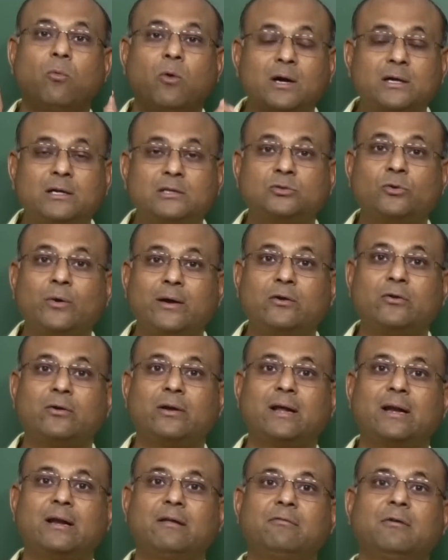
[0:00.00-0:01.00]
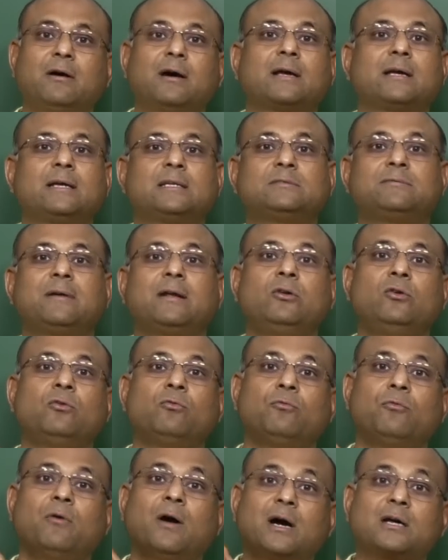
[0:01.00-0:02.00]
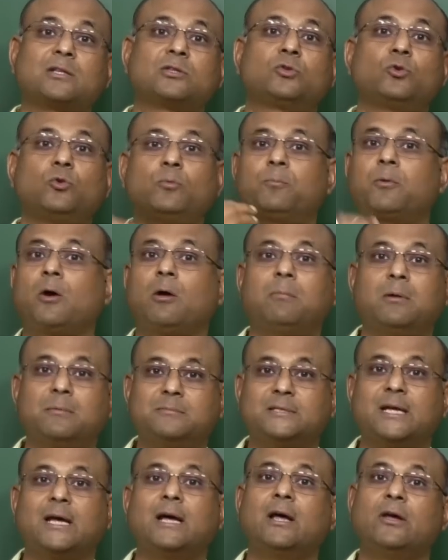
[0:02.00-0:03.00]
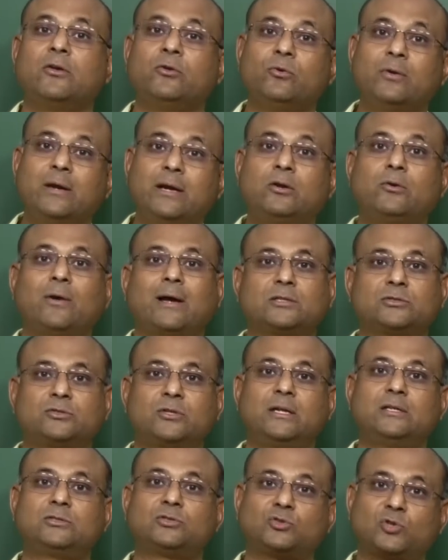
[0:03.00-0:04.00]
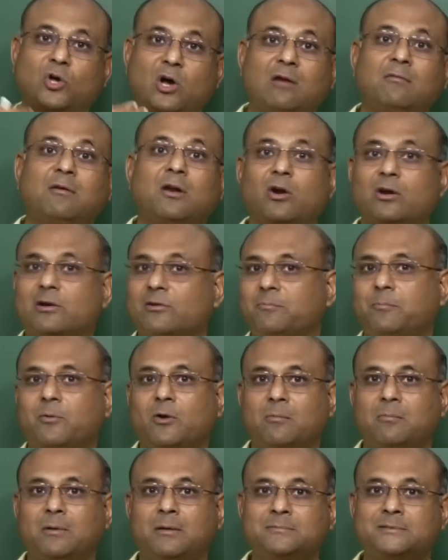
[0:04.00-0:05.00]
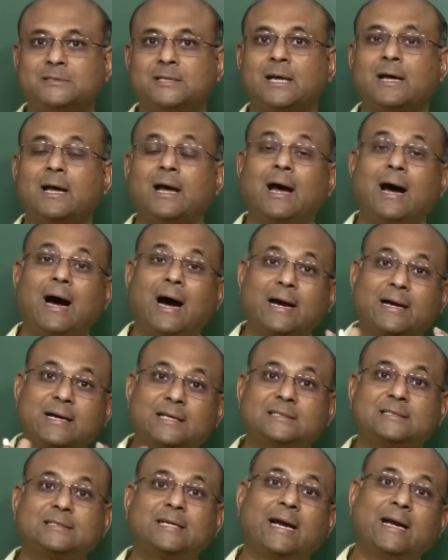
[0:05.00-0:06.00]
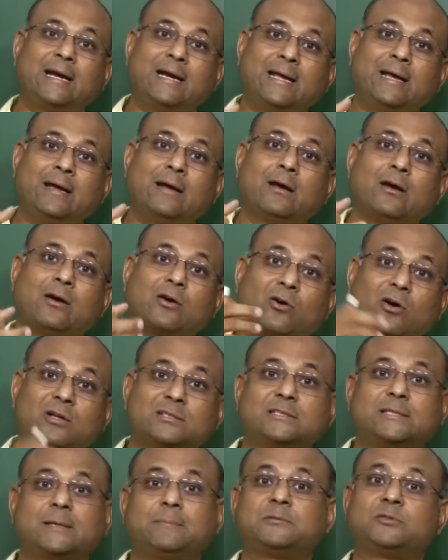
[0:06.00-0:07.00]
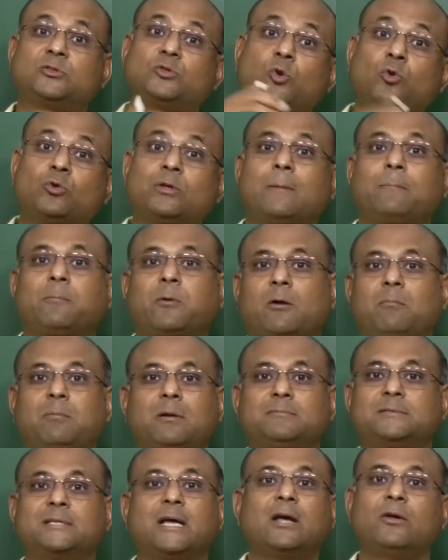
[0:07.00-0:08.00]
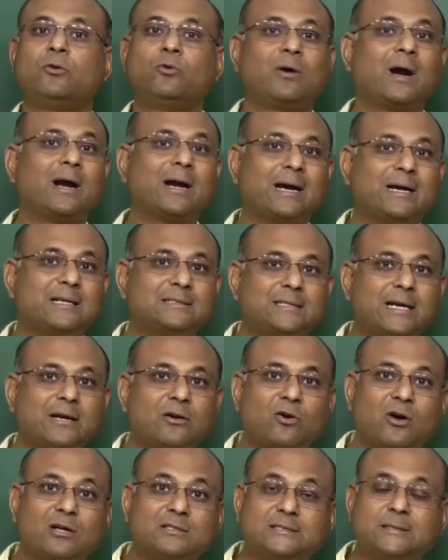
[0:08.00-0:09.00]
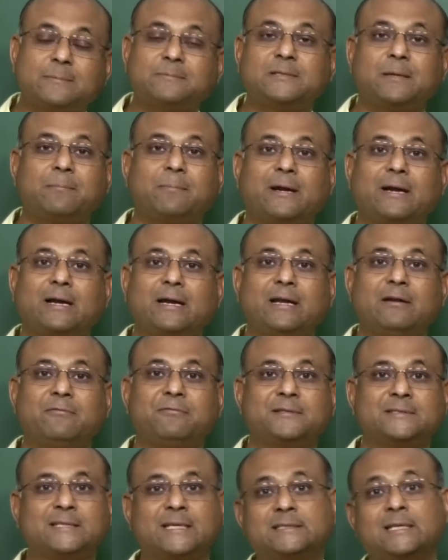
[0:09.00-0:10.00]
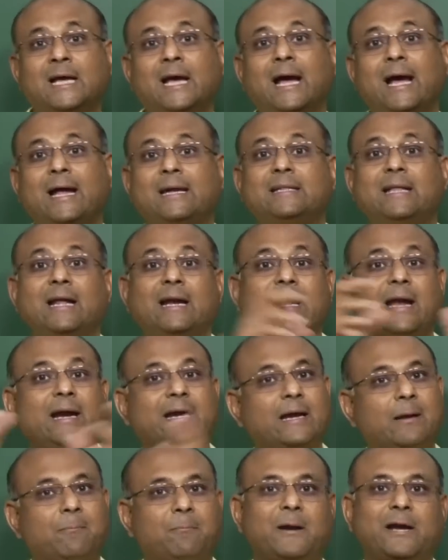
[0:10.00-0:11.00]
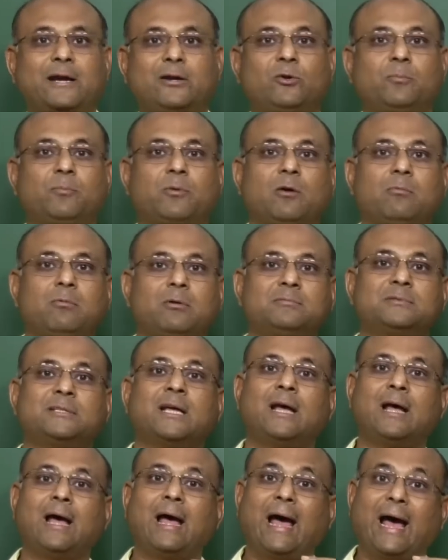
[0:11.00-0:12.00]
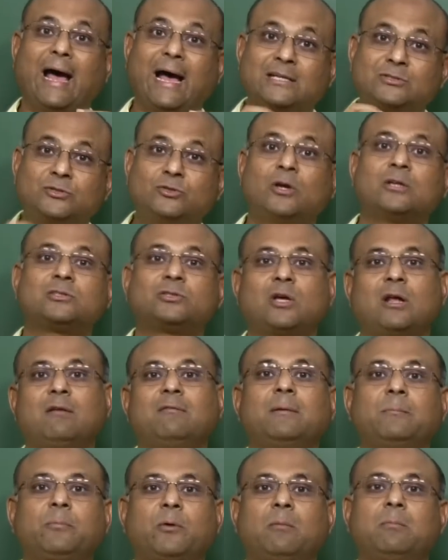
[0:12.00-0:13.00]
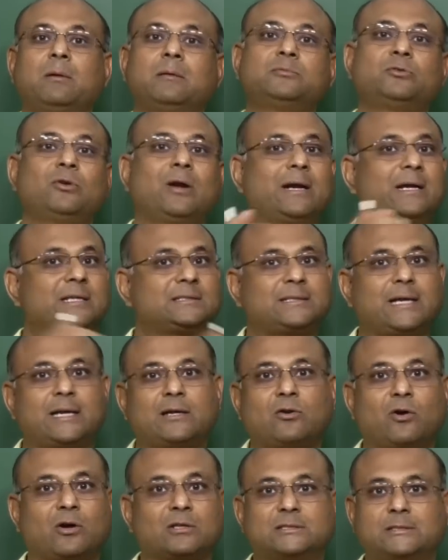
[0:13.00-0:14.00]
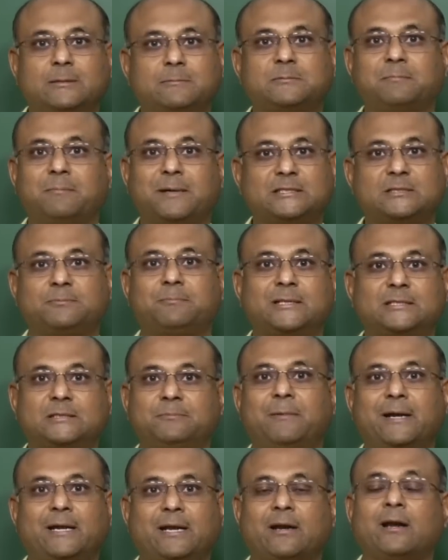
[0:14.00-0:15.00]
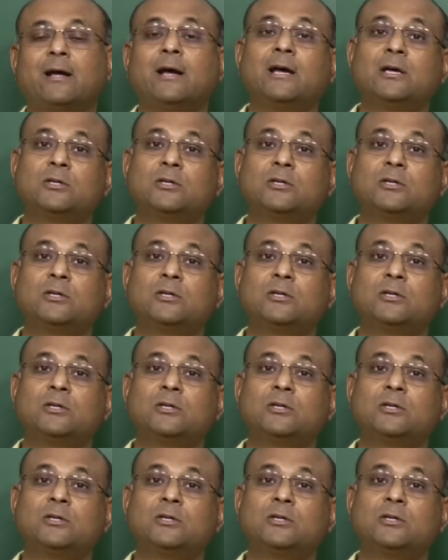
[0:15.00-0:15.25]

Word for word: What is going to really work is when you work through problems. You need to actually solve a lot of problems understanding concepts through the problems. You can't understand concepts separately in physics and then later apply it to problems. As you are solving problems, you'll understand concepts much, much better.